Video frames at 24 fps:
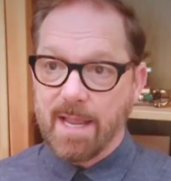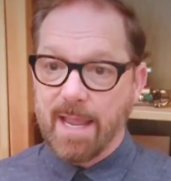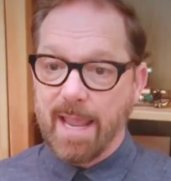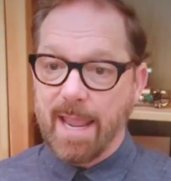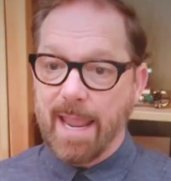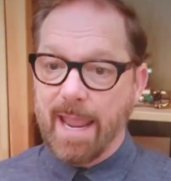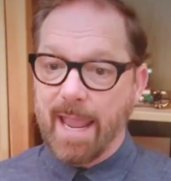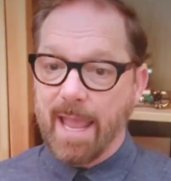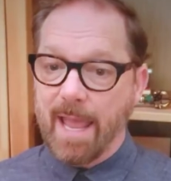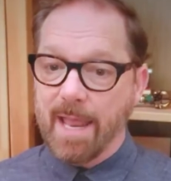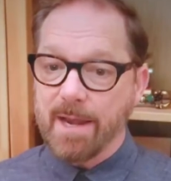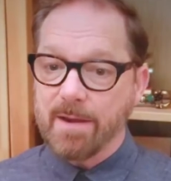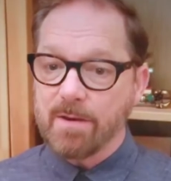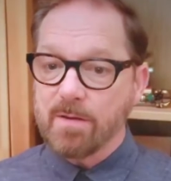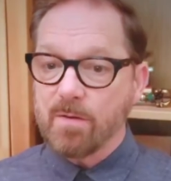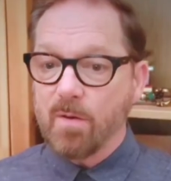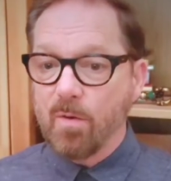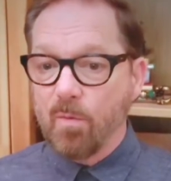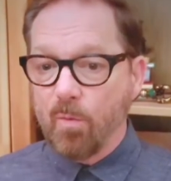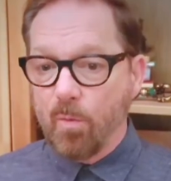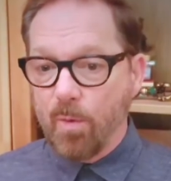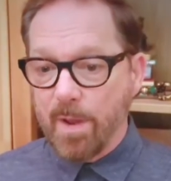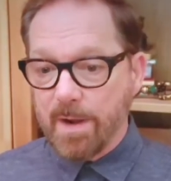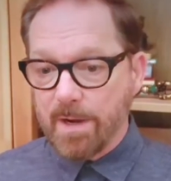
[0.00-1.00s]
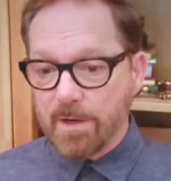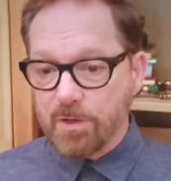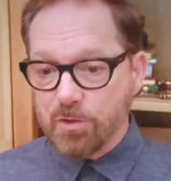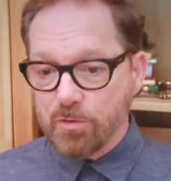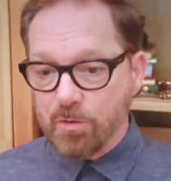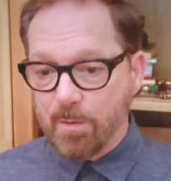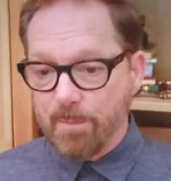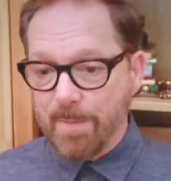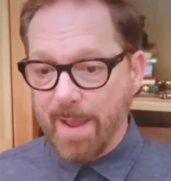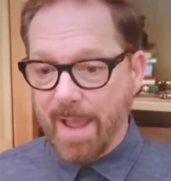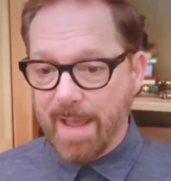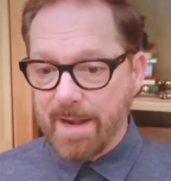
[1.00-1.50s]
And when a
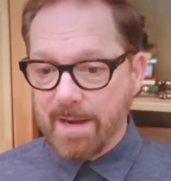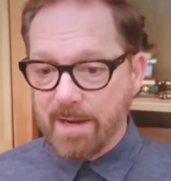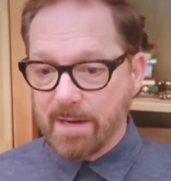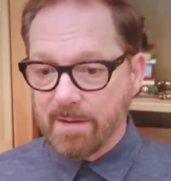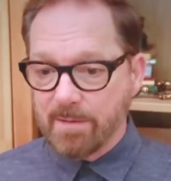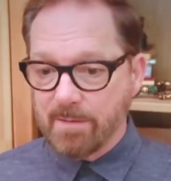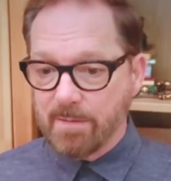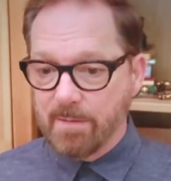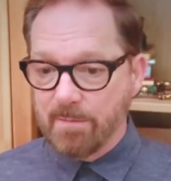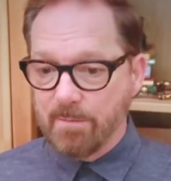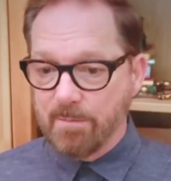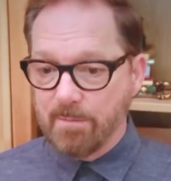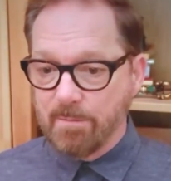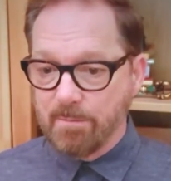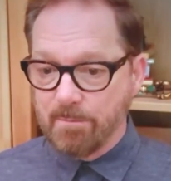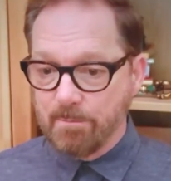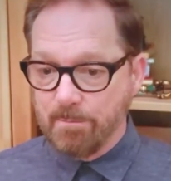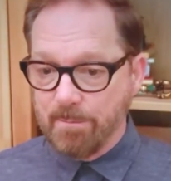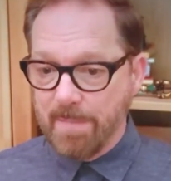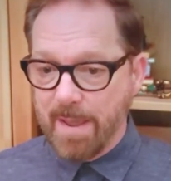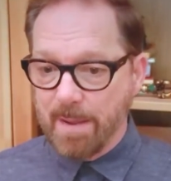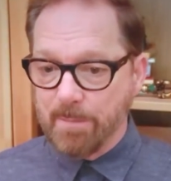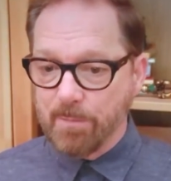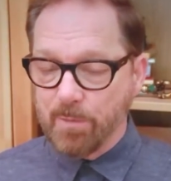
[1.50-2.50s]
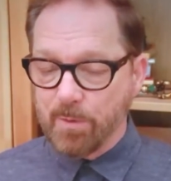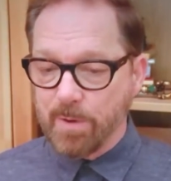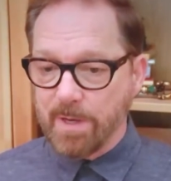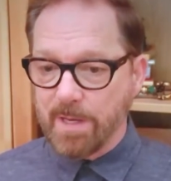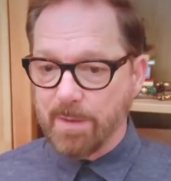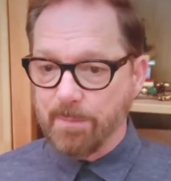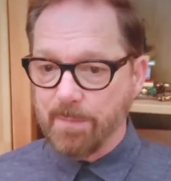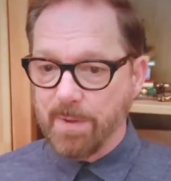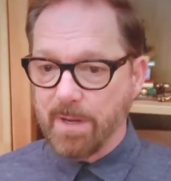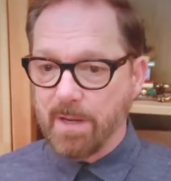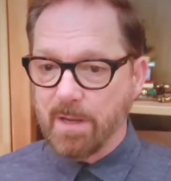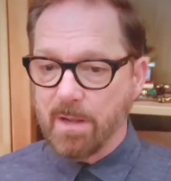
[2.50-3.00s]
traumatic
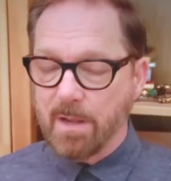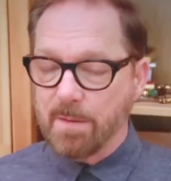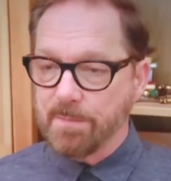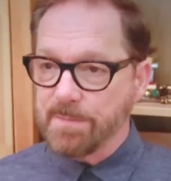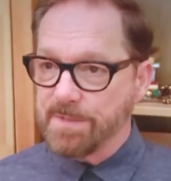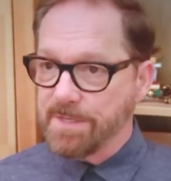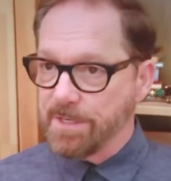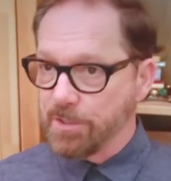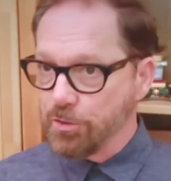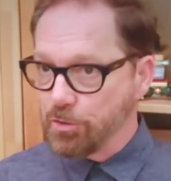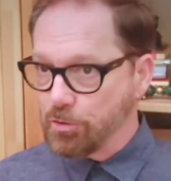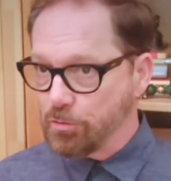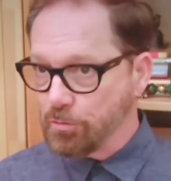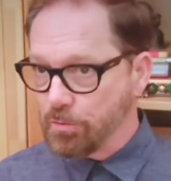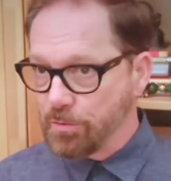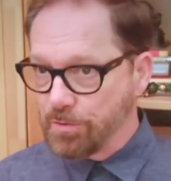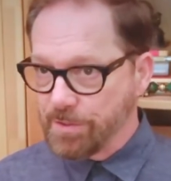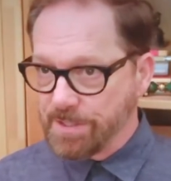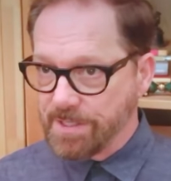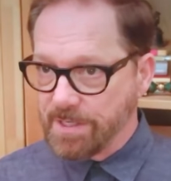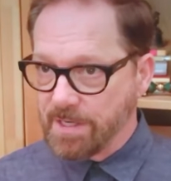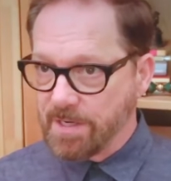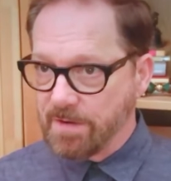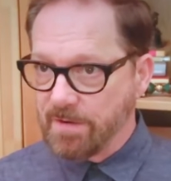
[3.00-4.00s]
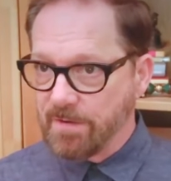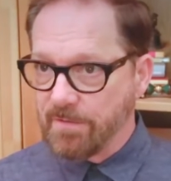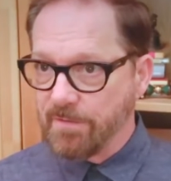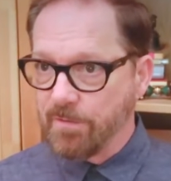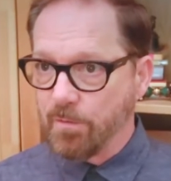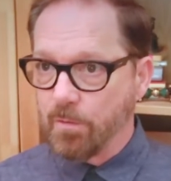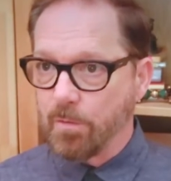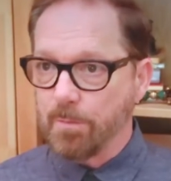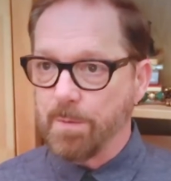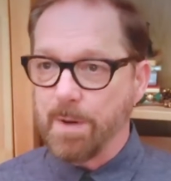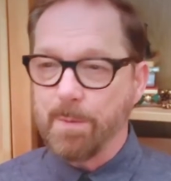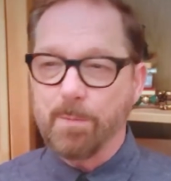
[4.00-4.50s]
memory becomes
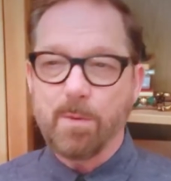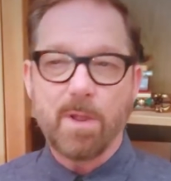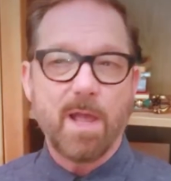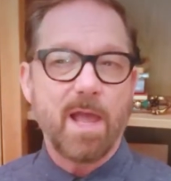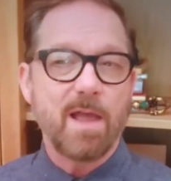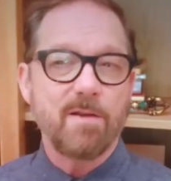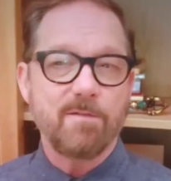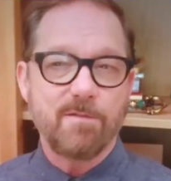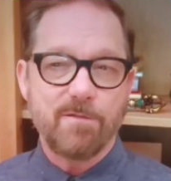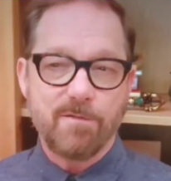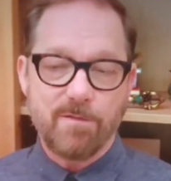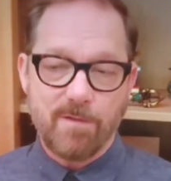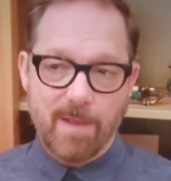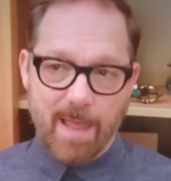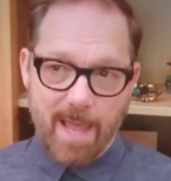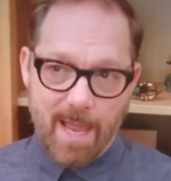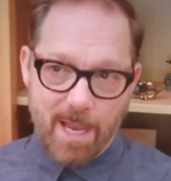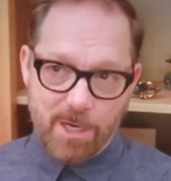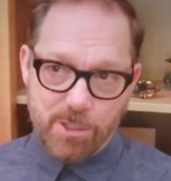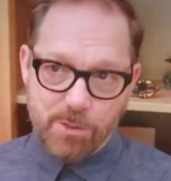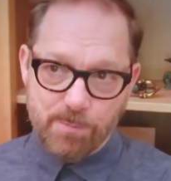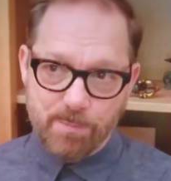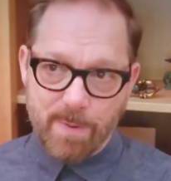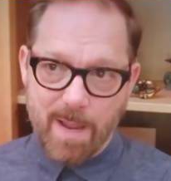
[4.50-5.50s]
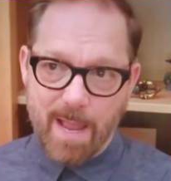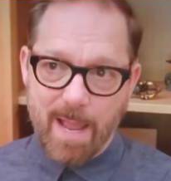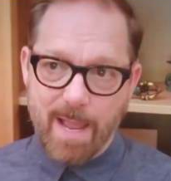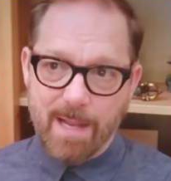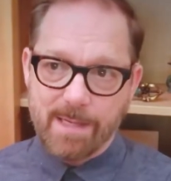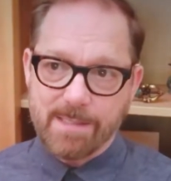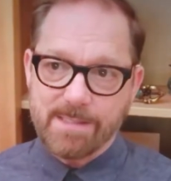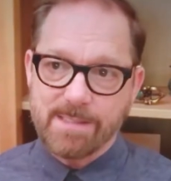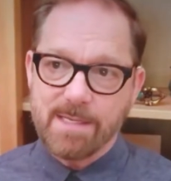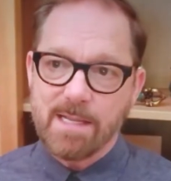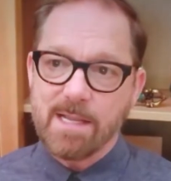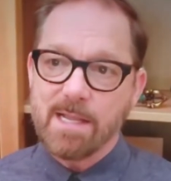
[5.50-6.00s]
intrusive or people have
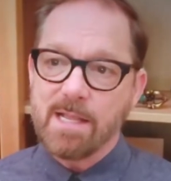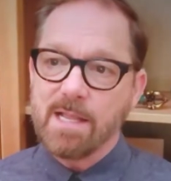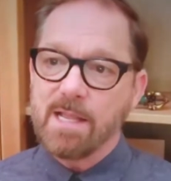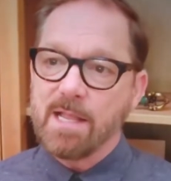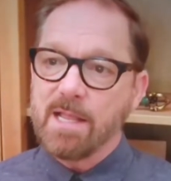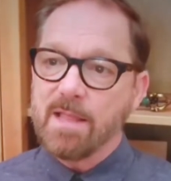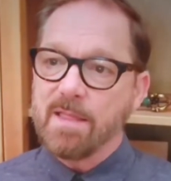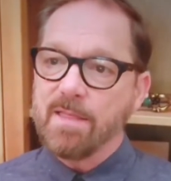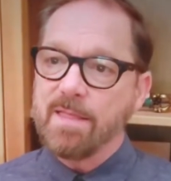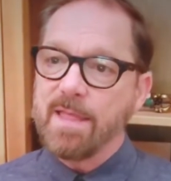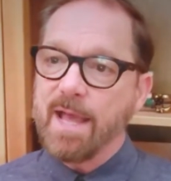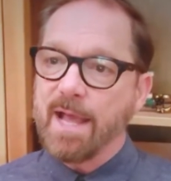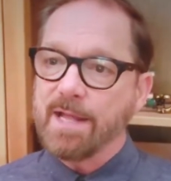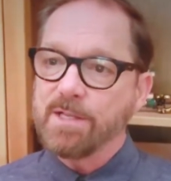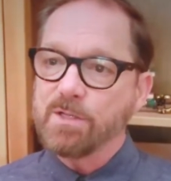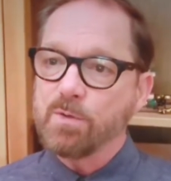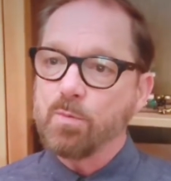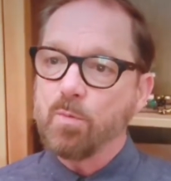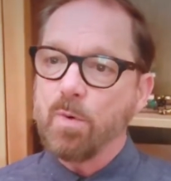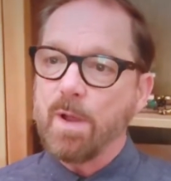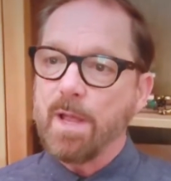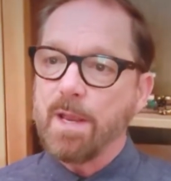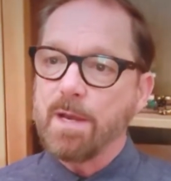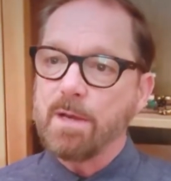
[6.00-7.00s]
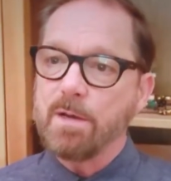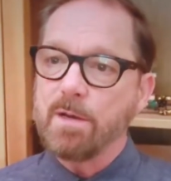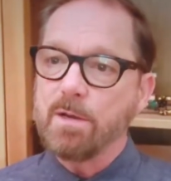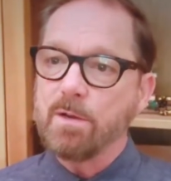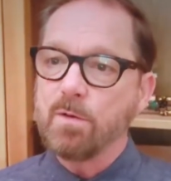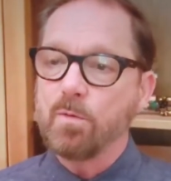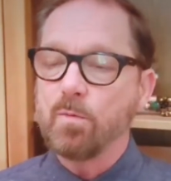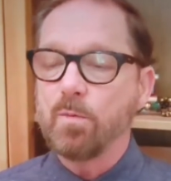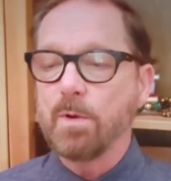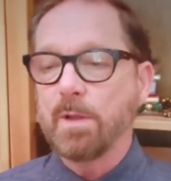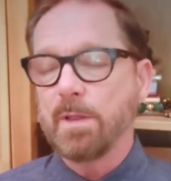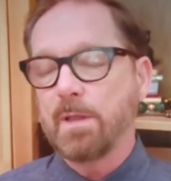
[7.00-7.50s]
flashbacks, that's when
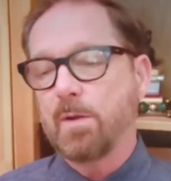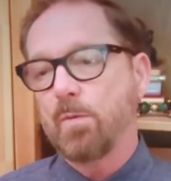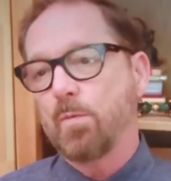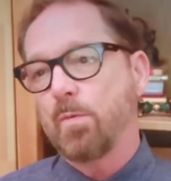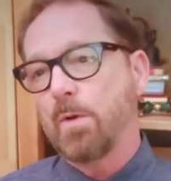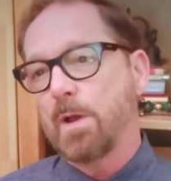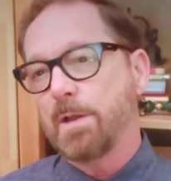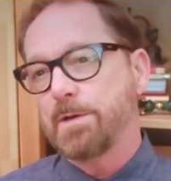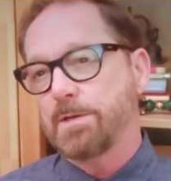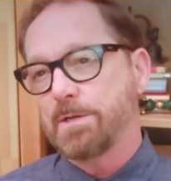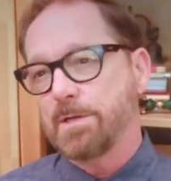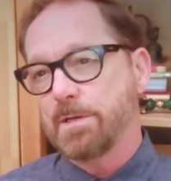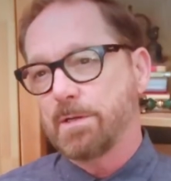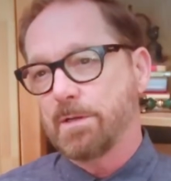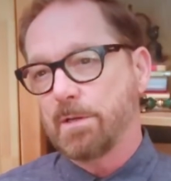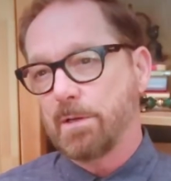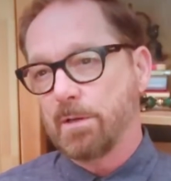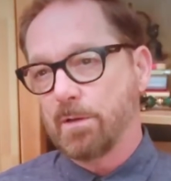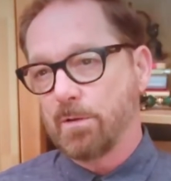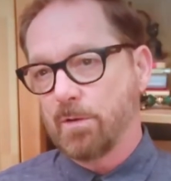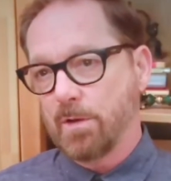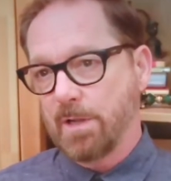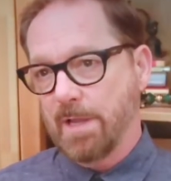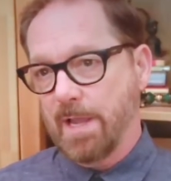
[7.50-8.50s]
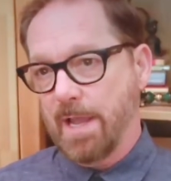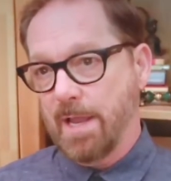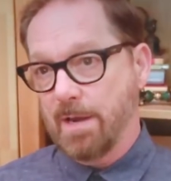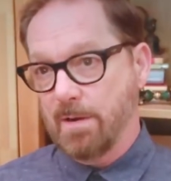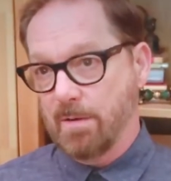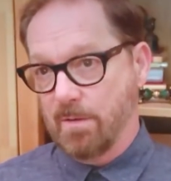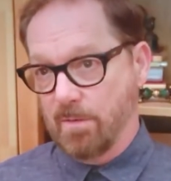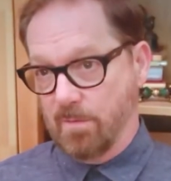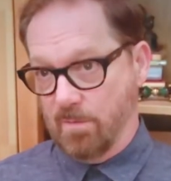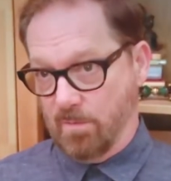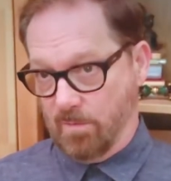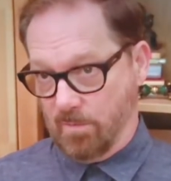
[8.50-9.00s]
you really want to look
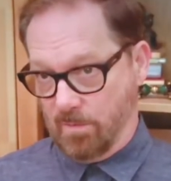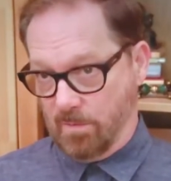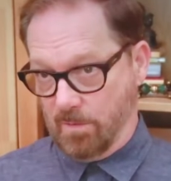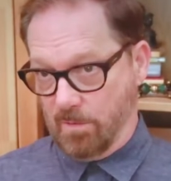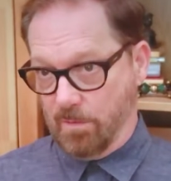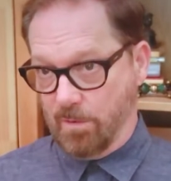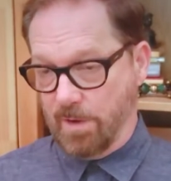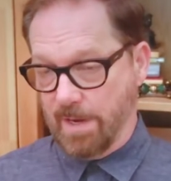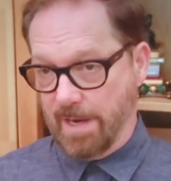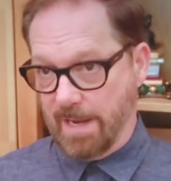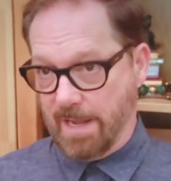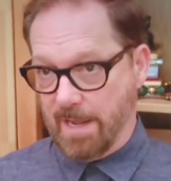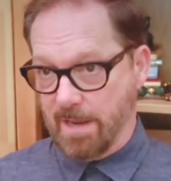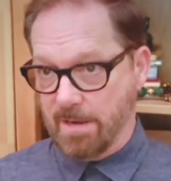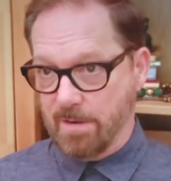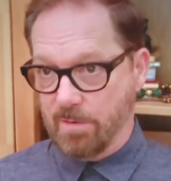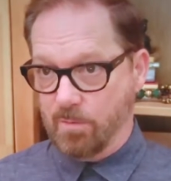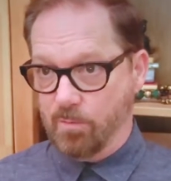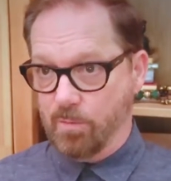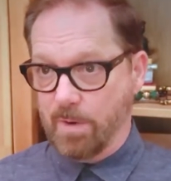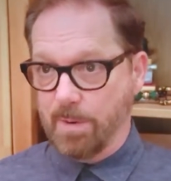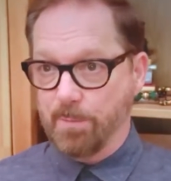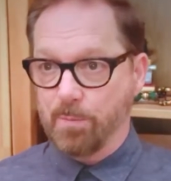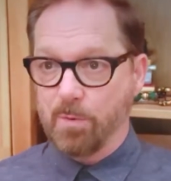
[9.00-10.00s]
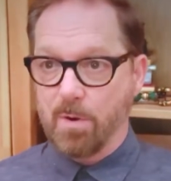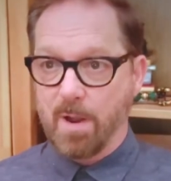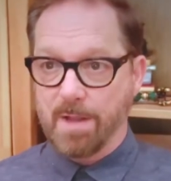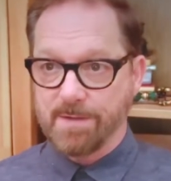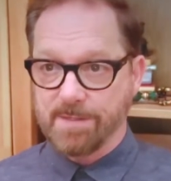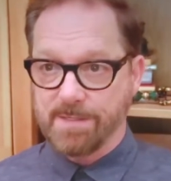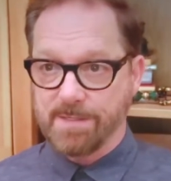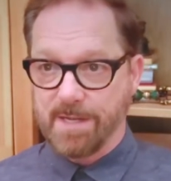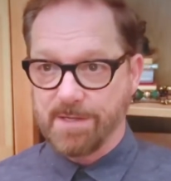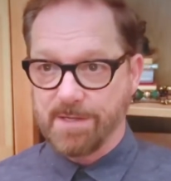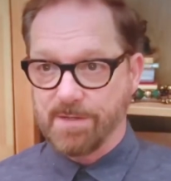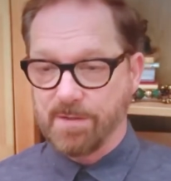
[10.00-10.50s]
at learning how to
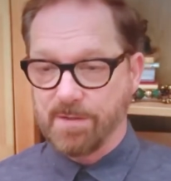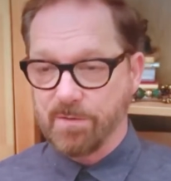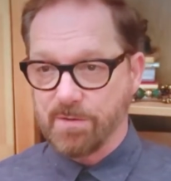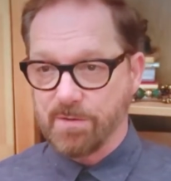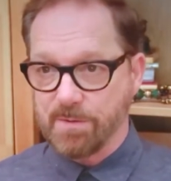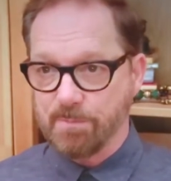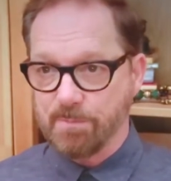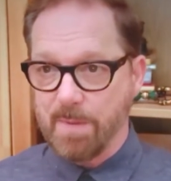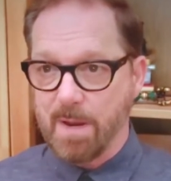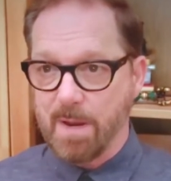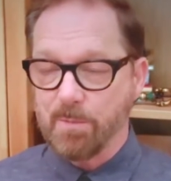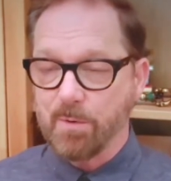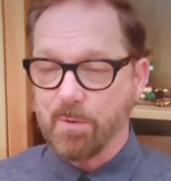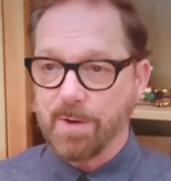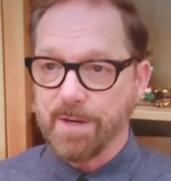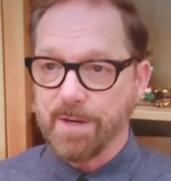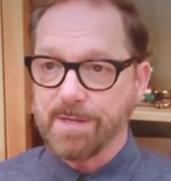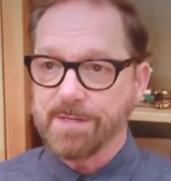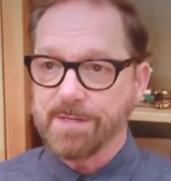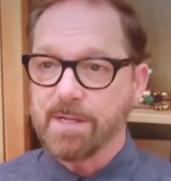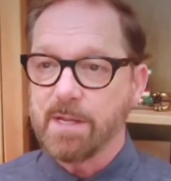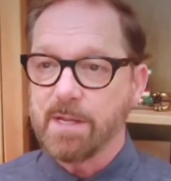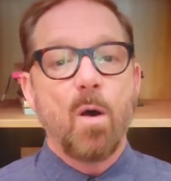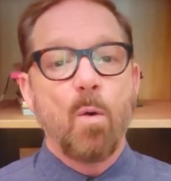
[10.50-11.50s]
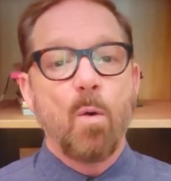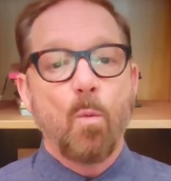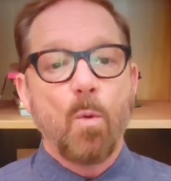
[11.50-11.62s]
reprocess those memories.